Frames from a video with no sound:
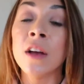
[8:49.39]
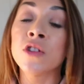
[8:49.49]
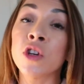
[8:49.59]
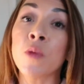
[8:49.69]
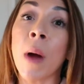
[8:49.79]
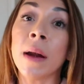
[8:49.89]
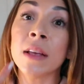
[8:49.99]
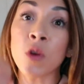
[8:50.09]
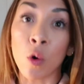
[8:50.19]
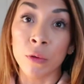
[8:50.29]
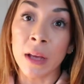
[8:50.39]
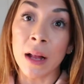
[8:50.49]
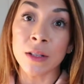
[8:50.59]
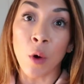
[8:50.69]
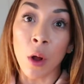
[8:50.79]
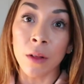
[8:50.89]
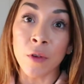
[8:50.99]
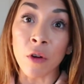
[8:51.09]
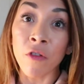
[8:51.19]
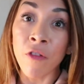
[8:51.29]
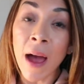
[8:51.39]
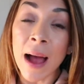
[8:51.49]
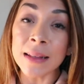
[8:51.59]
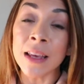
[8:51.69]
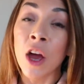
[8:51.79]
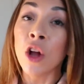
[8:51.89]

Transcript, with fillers: So your body is holding on to all of your fat.